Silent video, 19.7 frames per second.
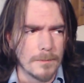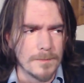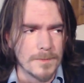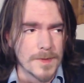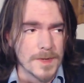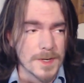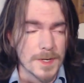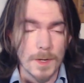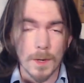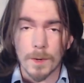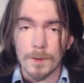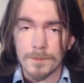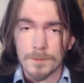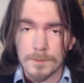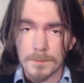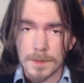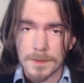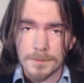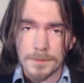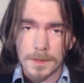stole
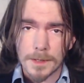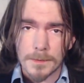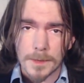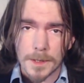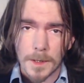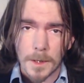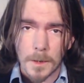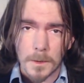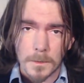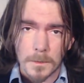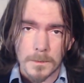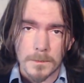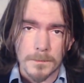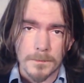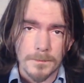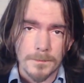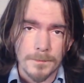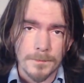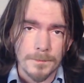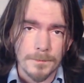from my family home.
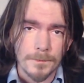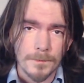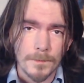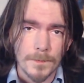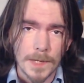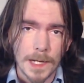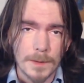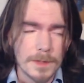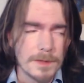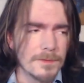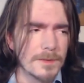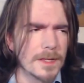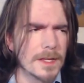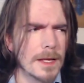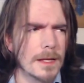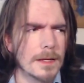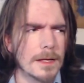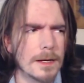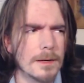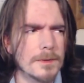Now, even
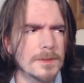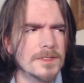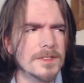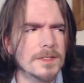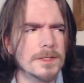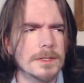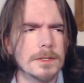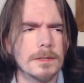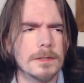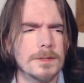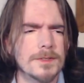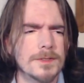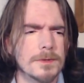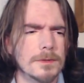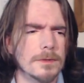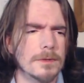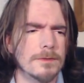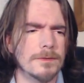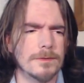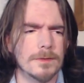then, that was still a
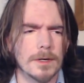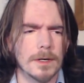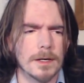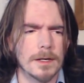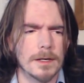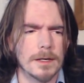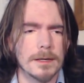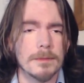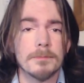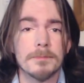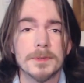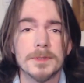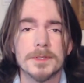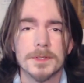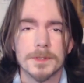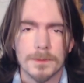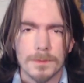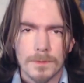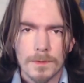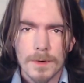sort of
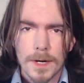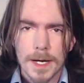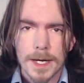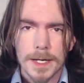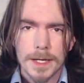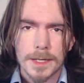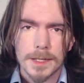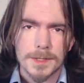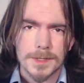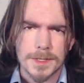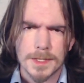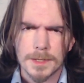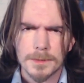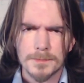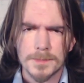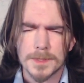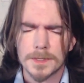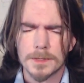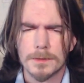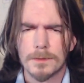impotent rage, the
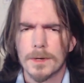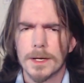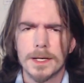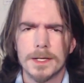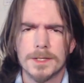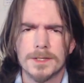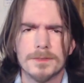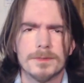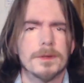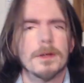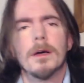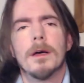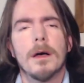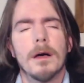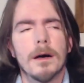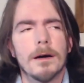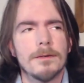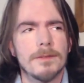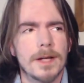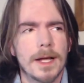impotent rage
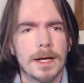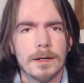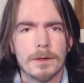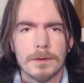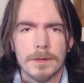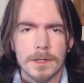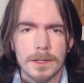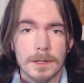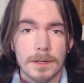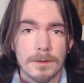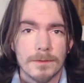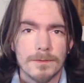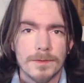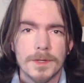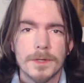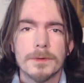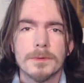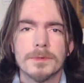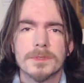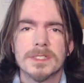of an angry and
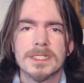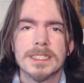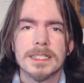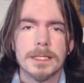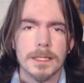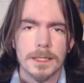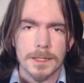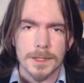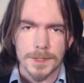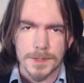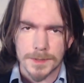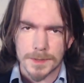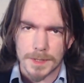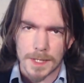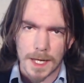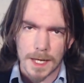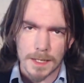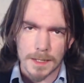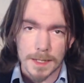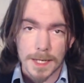confused teenager
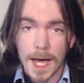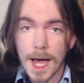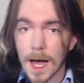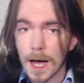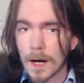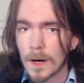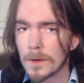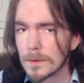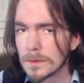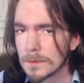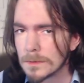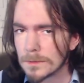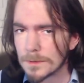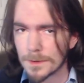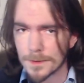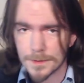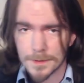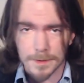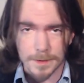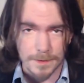then. Now,
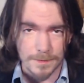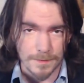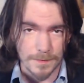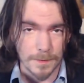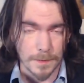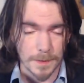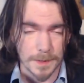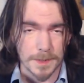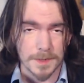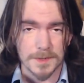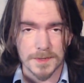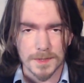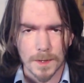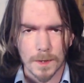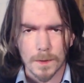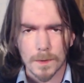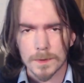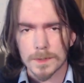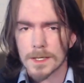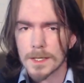34 years
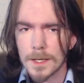old,